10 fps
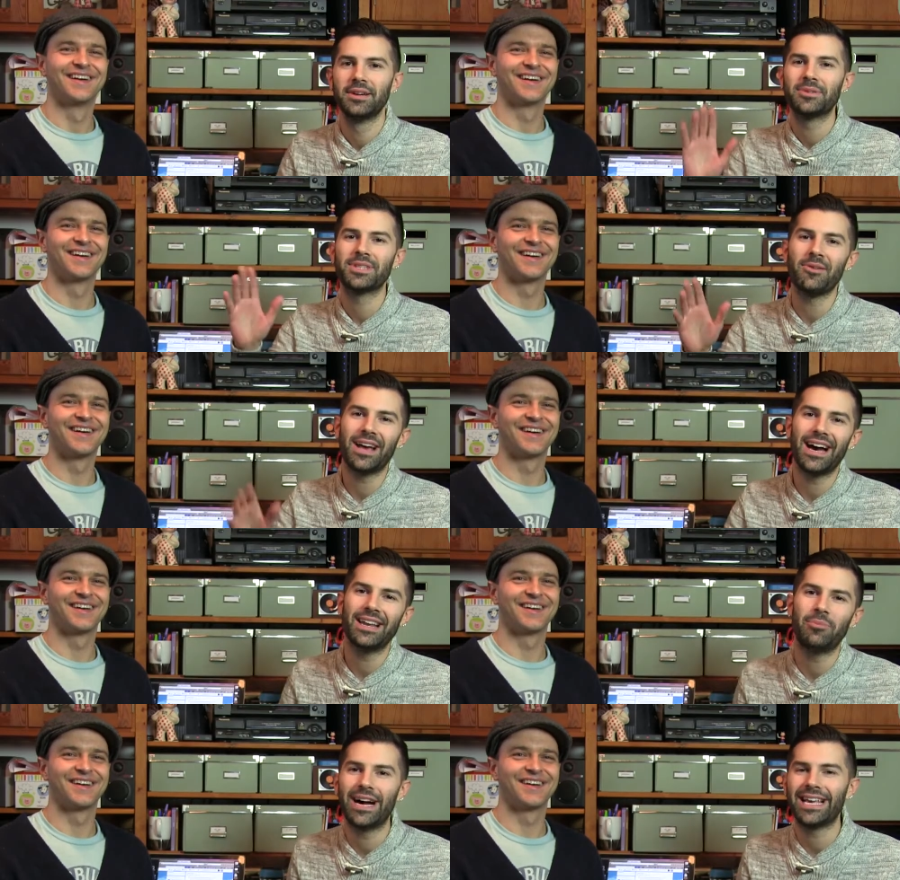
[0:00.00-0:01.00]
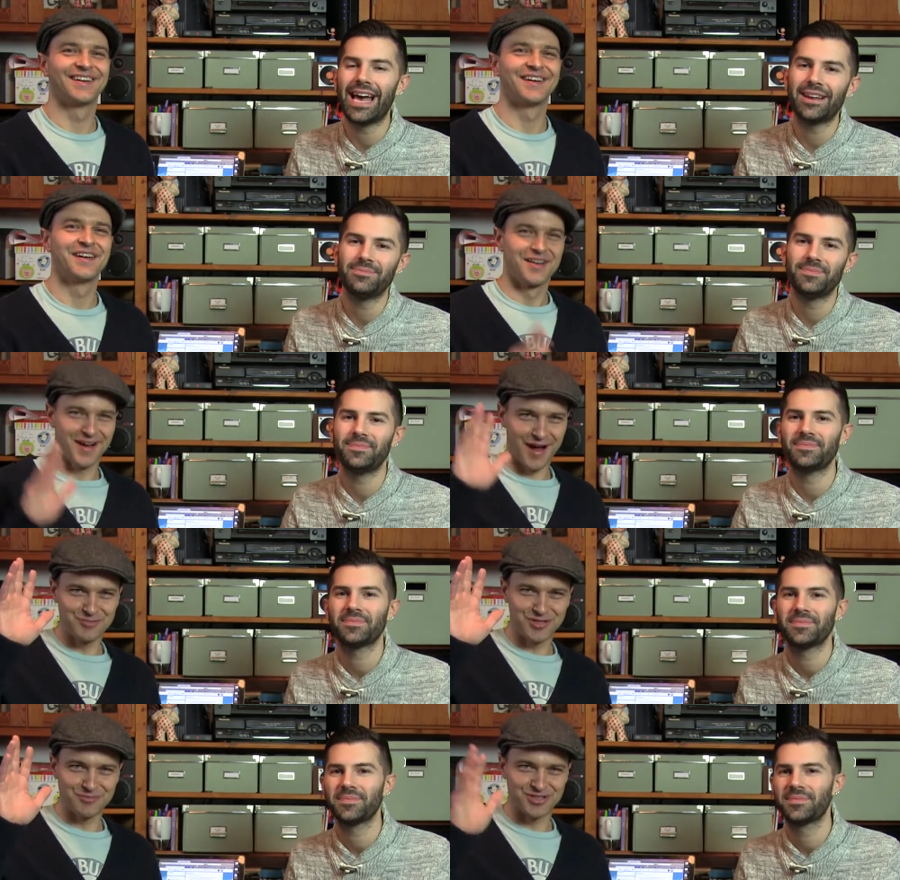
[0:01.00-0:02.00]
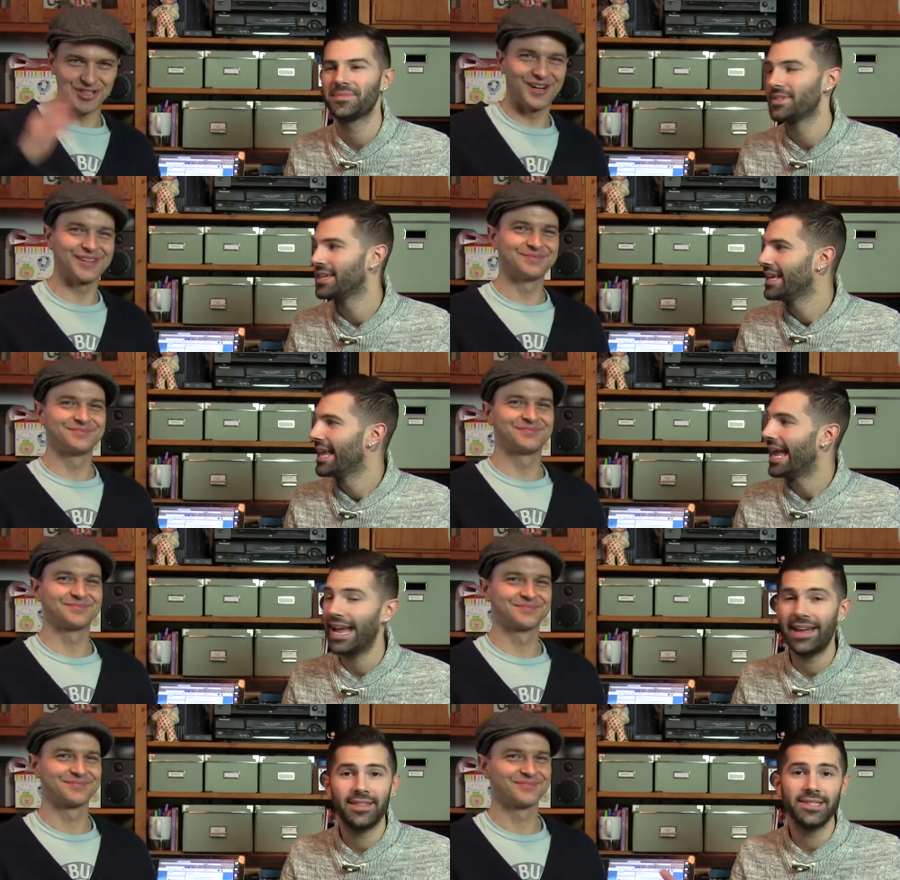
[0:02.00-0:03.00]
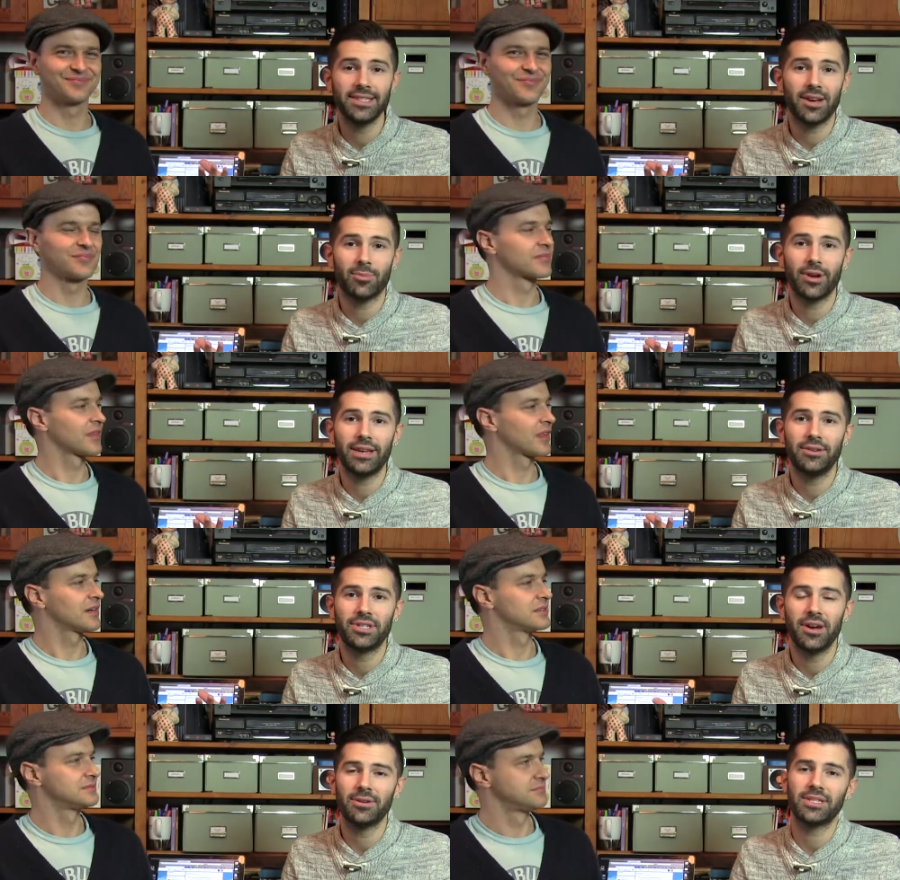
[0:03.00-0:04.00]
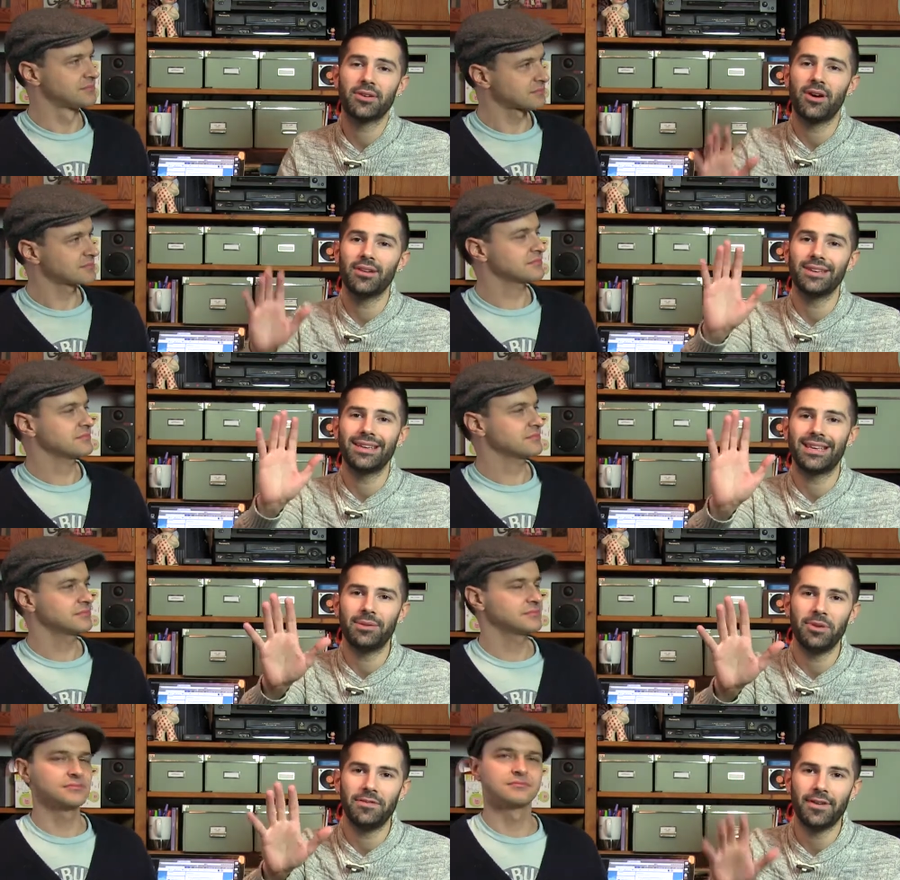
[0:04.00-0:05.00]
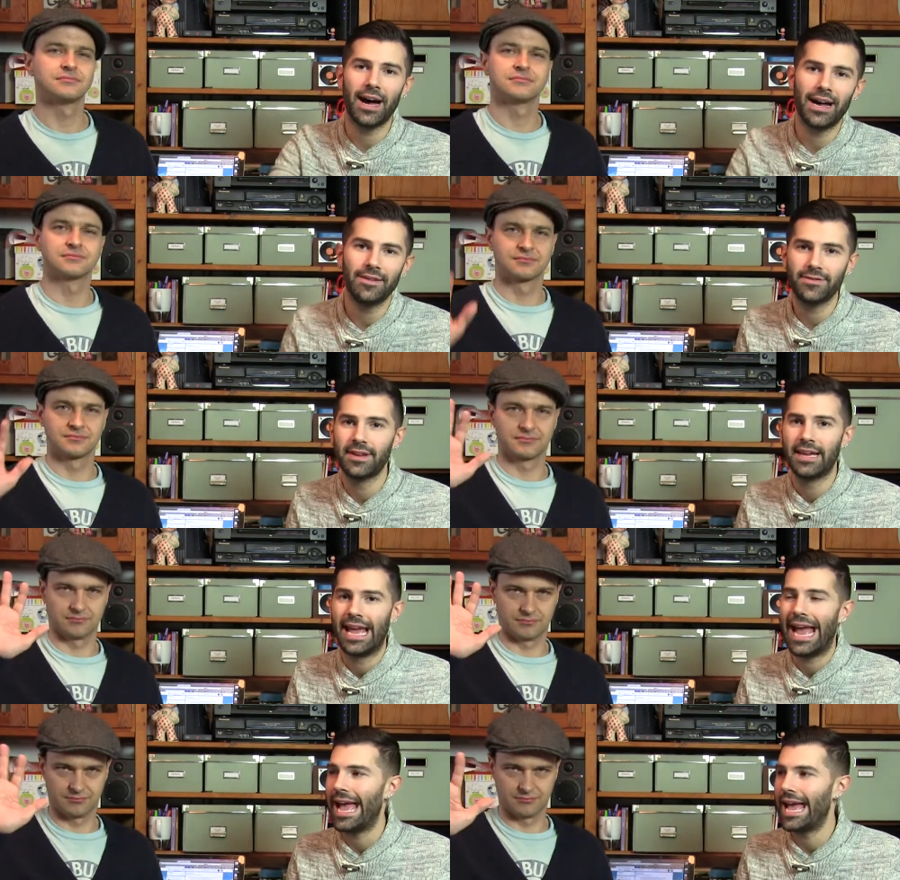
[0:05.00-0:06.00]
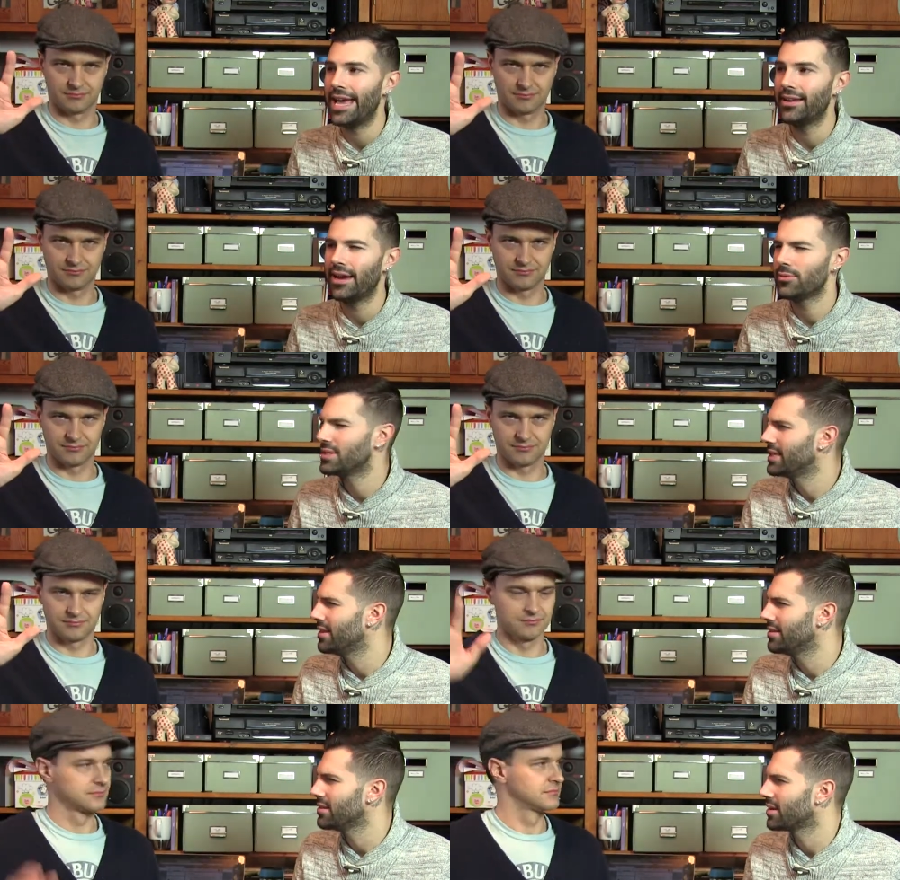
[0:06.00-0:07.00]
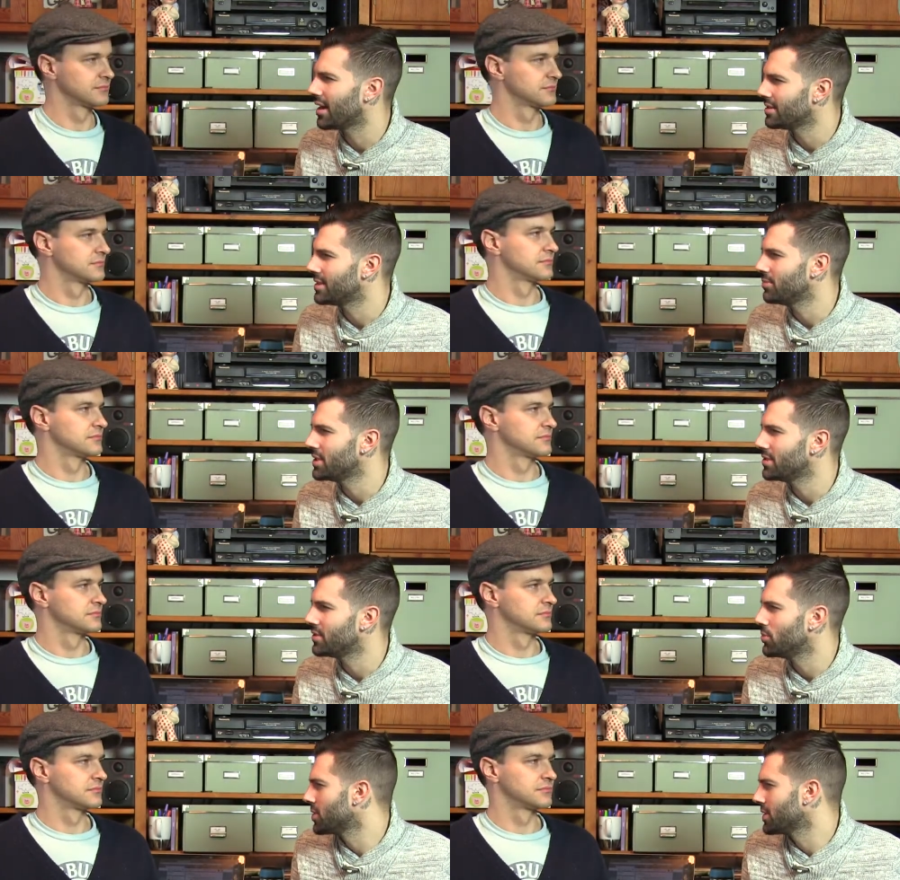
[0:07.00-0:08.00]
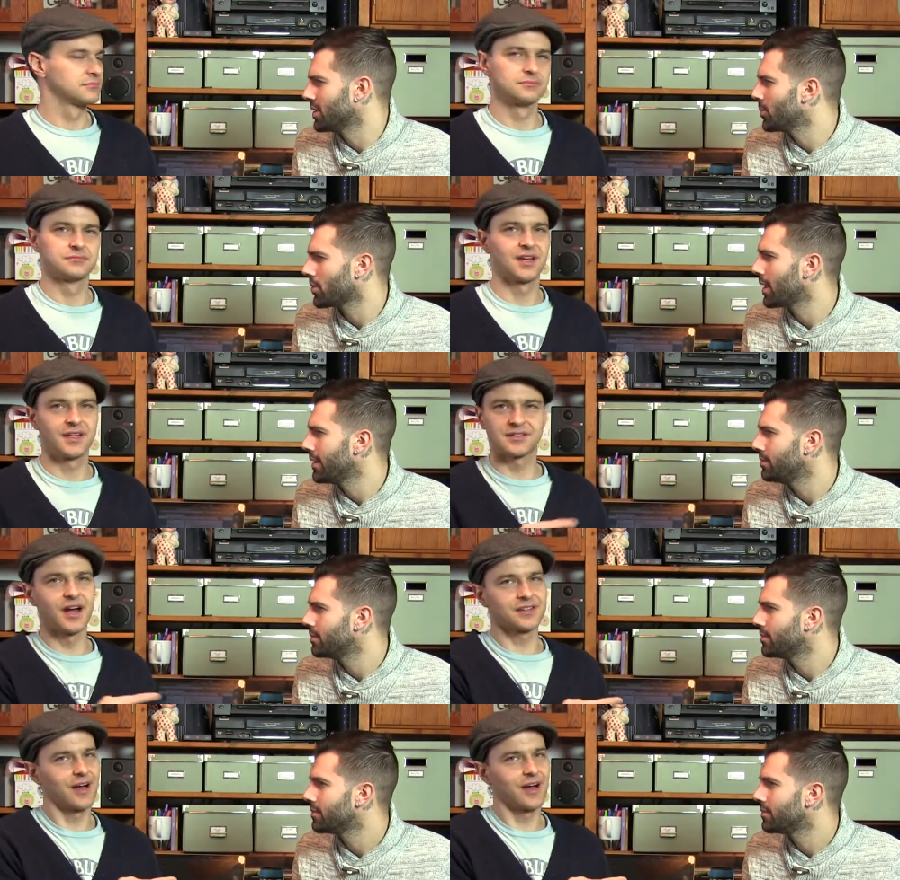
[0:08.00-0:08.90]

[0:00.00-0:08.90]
Speaker 1: What's going on? I'm Mike Adam. I'm Jim Shearer. And this is our brand new show. It's called Gimme Five. And I would say the concept is super simple, right? He's not